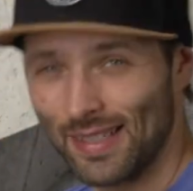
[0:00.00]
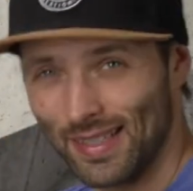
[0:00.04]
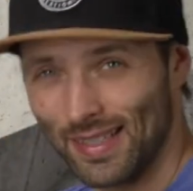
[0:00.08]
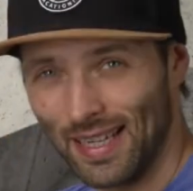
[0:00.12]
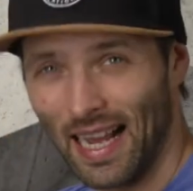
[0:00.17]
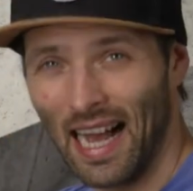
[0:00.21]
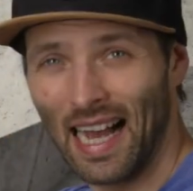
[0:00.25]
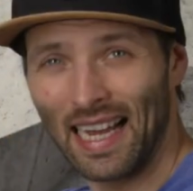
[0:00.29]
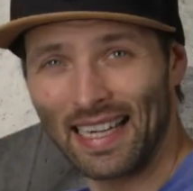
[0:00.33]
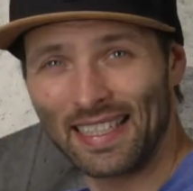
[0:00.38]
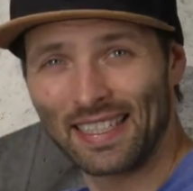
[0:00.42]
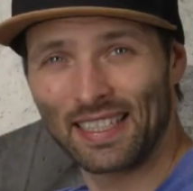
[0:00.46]

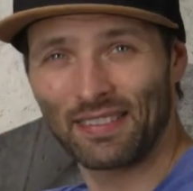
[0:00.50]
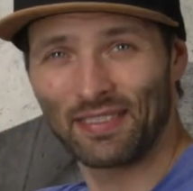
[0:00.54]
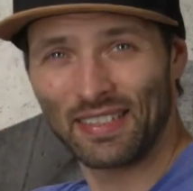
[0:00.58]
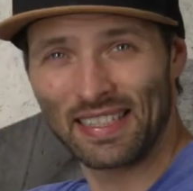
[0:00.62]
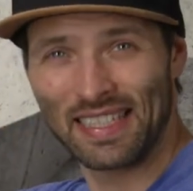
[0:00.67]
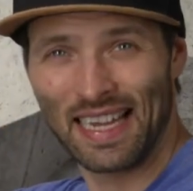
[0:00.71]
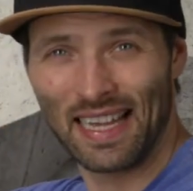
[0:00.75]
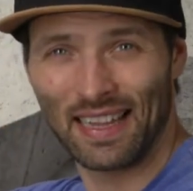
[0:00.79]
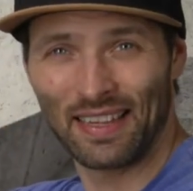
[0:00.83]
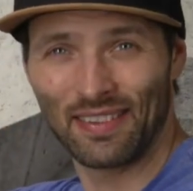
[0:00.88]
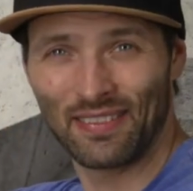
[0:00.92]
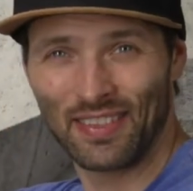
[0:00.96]
size of a
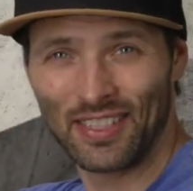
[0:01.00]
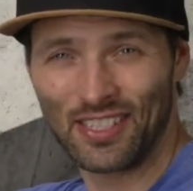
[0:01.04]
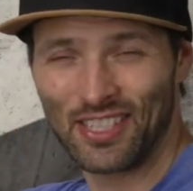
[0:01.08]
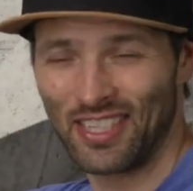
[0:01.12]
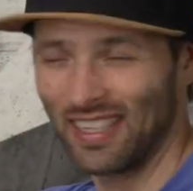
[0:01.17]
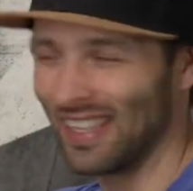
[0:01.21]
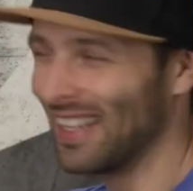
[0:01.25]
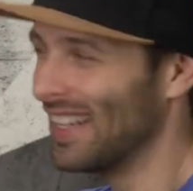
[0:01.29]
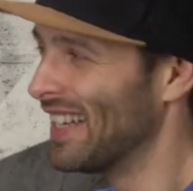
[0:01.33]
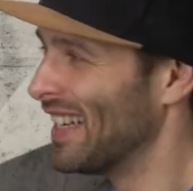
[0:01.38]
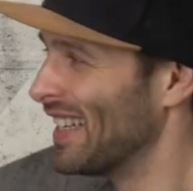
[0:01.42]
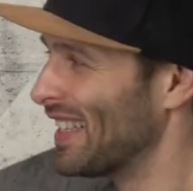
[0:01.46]
television.
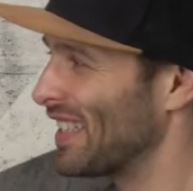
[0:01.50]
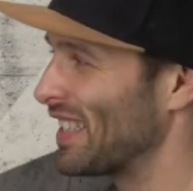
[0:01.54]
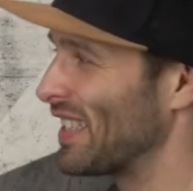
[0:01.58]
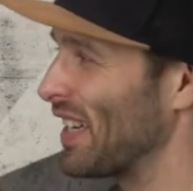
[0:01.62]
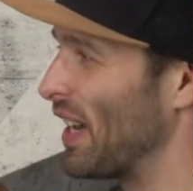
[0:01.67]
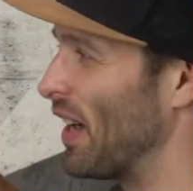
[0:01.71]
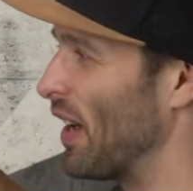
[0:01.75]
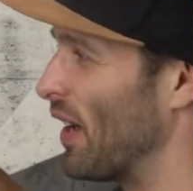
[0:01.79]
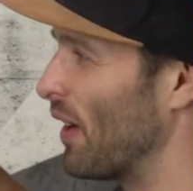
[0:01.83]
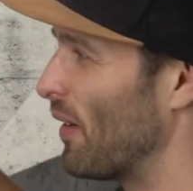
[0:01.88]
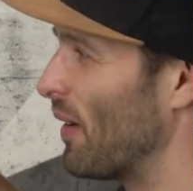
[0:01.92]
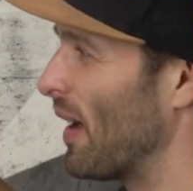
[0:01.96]

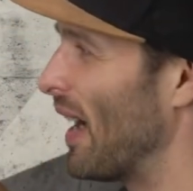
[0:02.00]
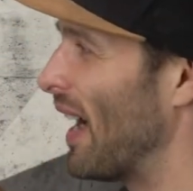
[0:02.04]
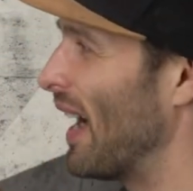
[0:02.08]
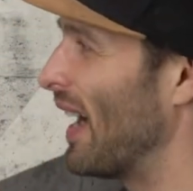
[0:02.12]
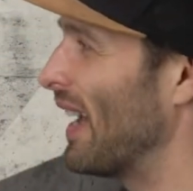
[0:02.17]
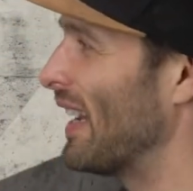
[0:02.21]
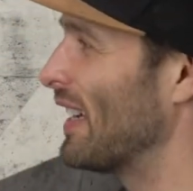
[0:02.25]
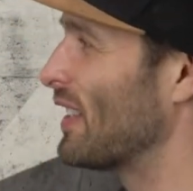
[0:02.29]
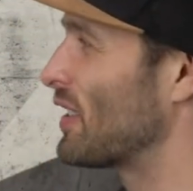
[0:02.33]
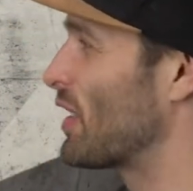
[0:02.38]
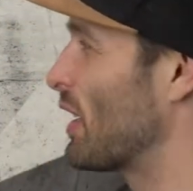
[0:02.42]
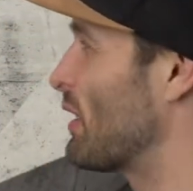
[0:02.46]
So uh,
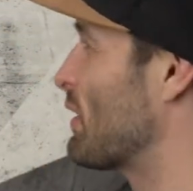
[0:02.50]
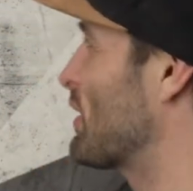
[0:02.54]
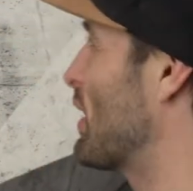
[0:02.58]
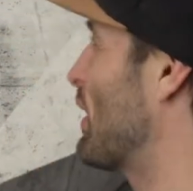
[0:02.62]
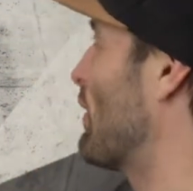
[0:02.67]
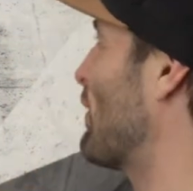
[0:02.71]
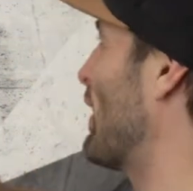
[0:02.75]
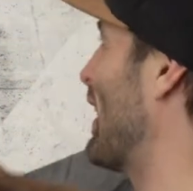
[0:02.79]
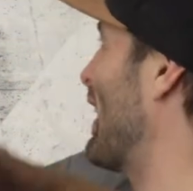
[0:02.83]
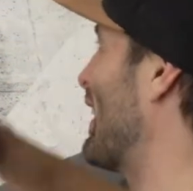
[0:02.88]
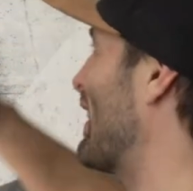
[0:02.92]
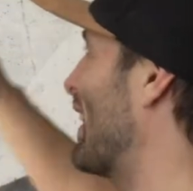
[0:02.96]
in terms of
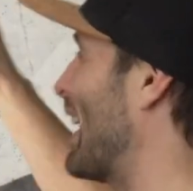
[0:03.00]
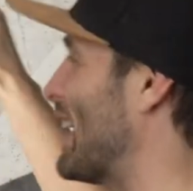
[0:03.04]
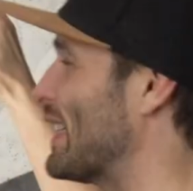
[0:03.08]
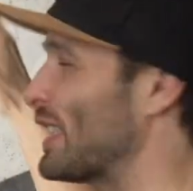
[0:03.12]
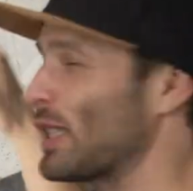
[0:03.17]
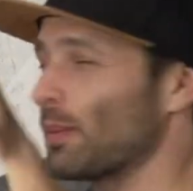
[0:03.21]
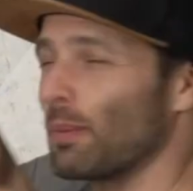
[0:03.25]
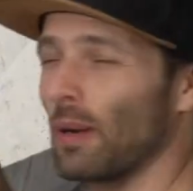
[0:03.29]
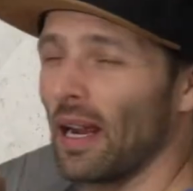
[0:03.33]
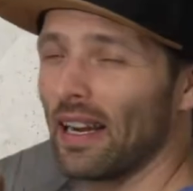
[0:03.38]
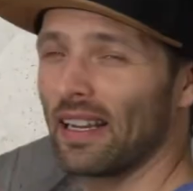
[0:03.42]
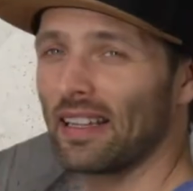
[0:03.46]
like light
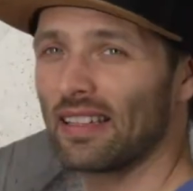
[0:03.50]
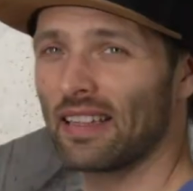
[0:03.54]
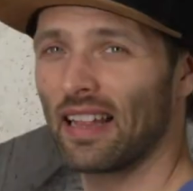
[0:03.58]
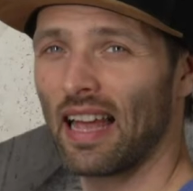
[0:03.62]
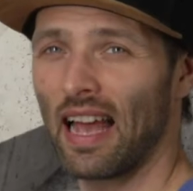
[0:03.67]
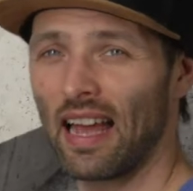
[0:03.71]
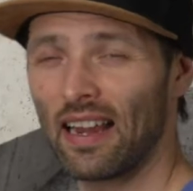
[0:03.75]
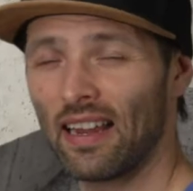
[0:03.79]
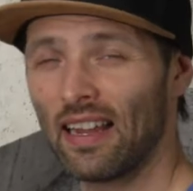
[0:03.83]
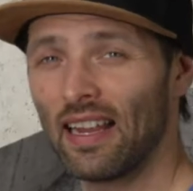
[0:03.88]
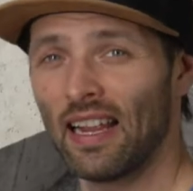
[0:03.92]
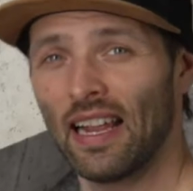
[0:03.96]
spread and
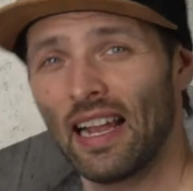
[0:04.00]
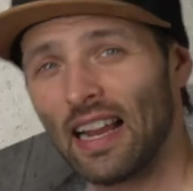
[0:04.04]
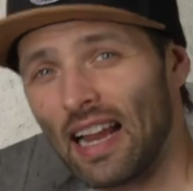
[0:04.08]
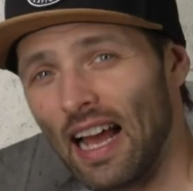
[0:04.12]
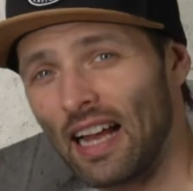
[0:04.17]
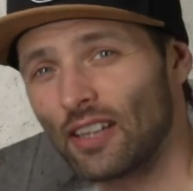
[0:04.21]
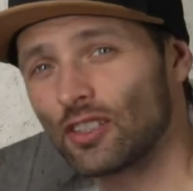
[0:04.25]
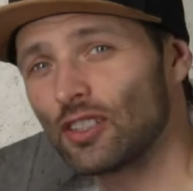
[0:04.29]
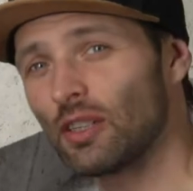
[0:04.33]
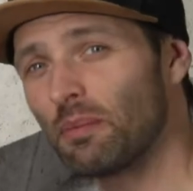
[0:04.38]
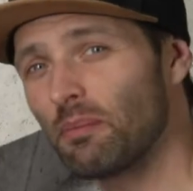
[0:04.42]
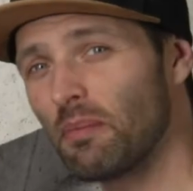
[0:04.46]
that, it
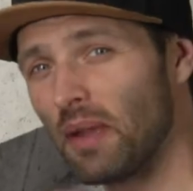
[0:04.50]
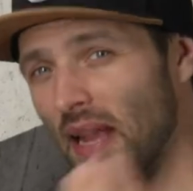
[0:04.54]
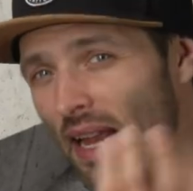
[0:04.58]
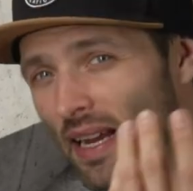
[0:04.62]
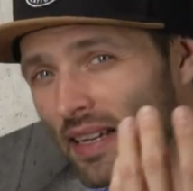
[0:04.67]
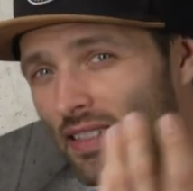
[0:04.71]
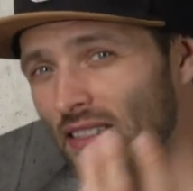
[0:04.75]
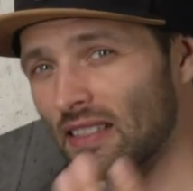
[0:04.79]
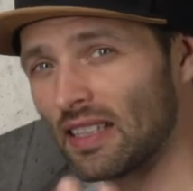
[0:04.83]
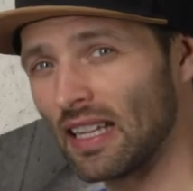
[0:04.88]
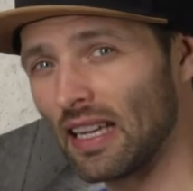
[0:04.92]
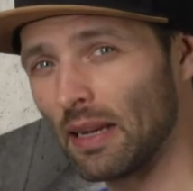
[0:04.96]
actually
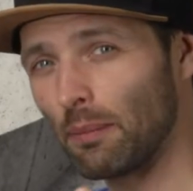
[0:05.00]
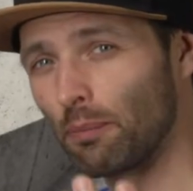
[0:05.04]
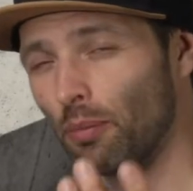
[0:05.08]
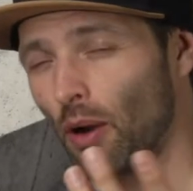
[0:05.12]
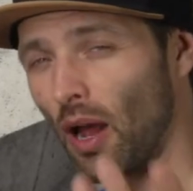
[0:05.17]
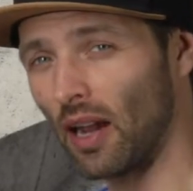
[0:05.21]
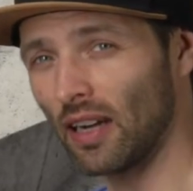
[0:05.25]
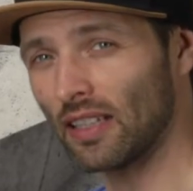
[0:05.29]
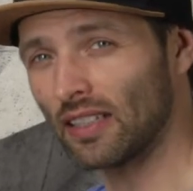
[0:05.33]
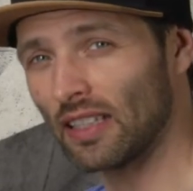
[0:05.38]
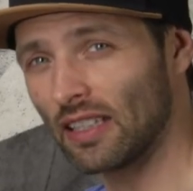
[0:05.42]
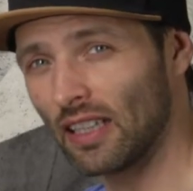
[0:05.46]
makes the
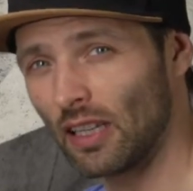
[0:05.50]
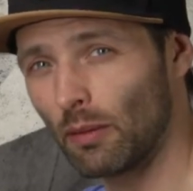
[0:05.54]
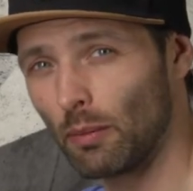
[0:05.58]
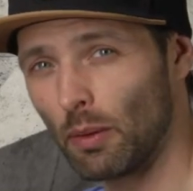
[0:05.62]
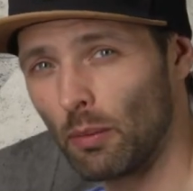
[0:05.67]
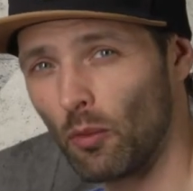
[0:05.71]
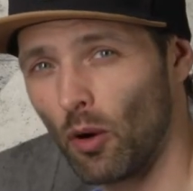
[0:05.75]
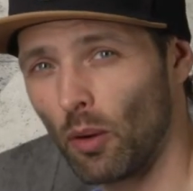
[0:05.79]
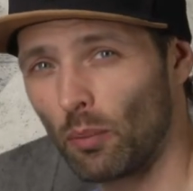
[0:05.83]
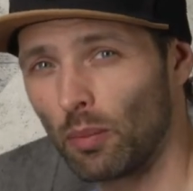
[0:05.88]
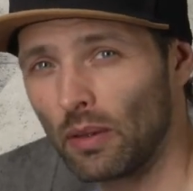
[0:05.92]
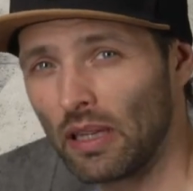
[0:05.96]
product a little bit
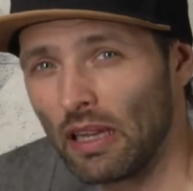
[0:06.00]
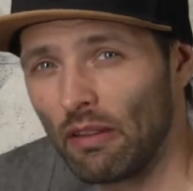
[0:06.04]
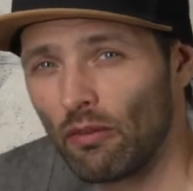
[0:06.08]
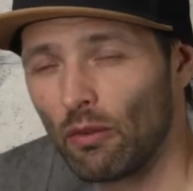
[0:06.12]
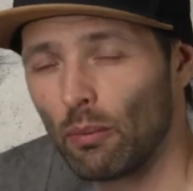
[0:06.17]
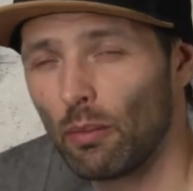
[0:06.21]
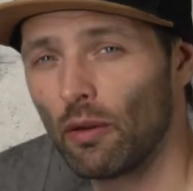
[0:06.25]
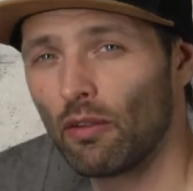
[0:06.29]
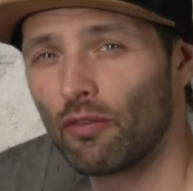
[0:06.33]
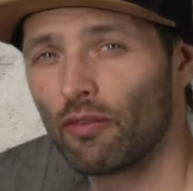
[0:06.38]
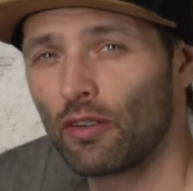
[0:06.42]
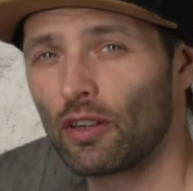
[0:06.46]
more
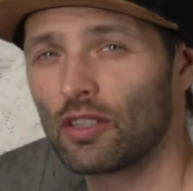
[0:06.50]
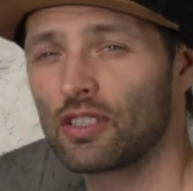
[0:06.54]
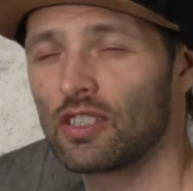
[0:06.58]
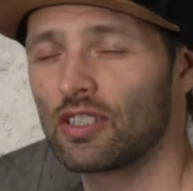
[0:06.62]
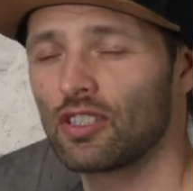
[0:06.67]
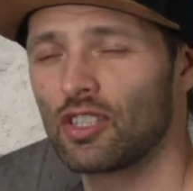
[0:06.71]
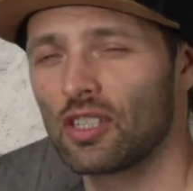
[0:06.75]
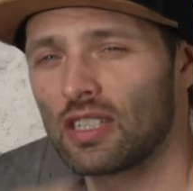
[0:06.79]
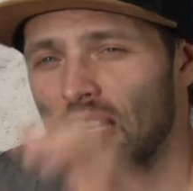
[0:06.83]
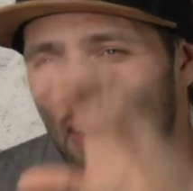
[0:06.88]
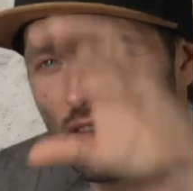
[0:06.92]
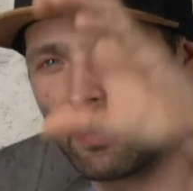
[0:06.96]
believable versus
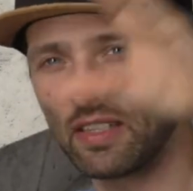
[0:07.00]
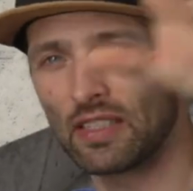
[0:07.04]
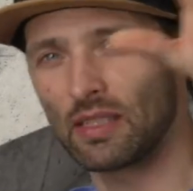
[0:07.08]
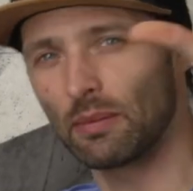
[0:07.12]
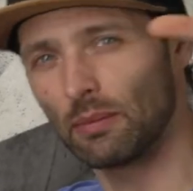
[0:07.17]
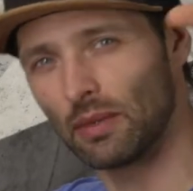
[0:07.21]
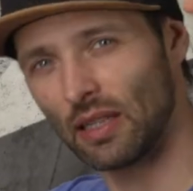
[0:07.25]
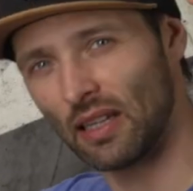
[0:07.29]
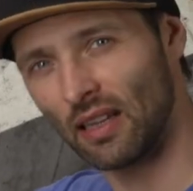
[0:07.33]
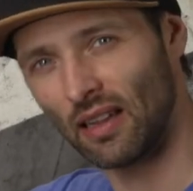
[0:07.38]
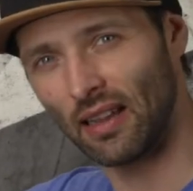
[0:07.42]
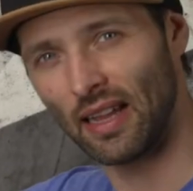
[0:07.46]
just having some
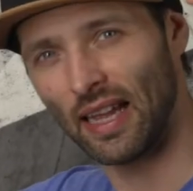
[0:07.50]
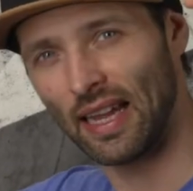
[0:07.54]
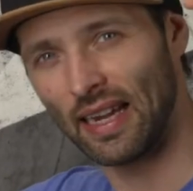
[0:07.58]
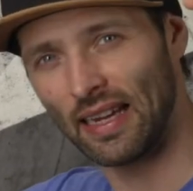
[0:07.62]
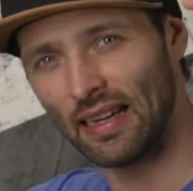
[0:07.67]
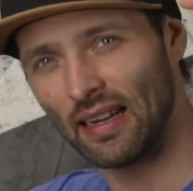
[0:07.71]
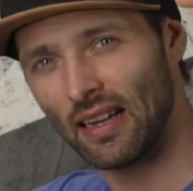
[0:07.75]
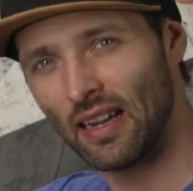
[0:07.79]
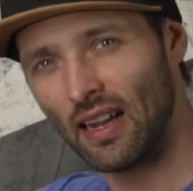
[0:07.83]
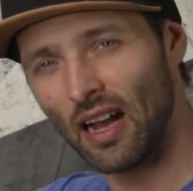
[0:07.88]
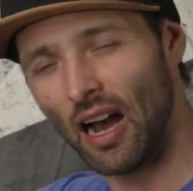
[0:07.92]
little light,